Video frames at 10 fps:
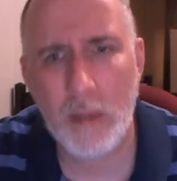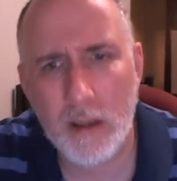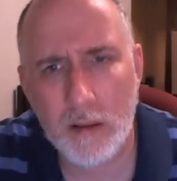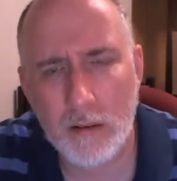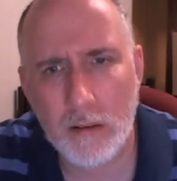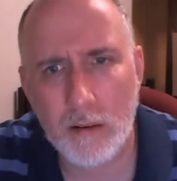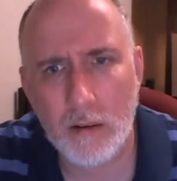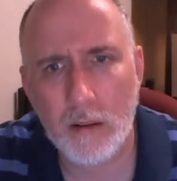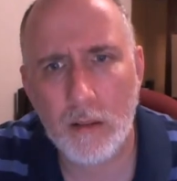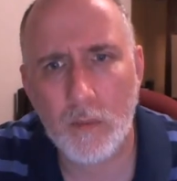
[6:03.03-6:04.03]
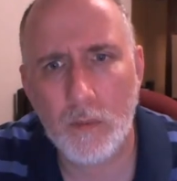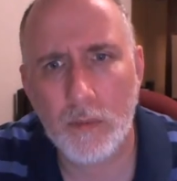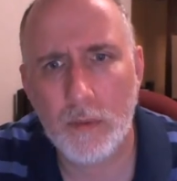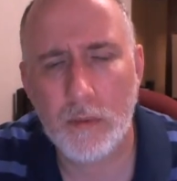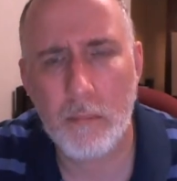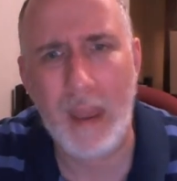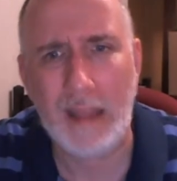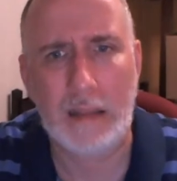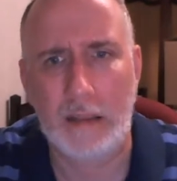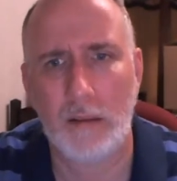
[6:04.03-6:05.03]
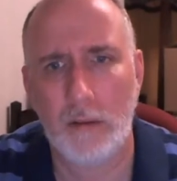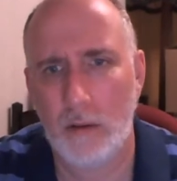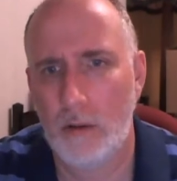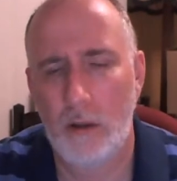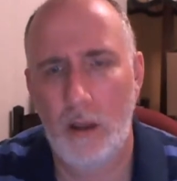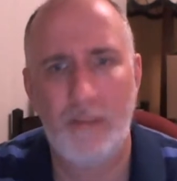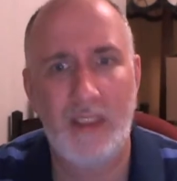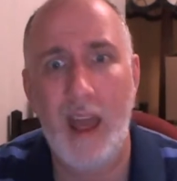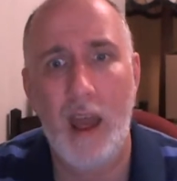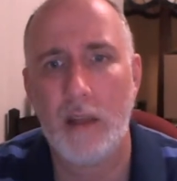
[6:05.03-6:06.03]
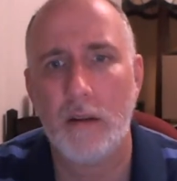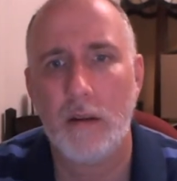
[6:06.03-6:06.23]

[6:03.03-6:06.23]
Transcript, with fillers: minute medley of that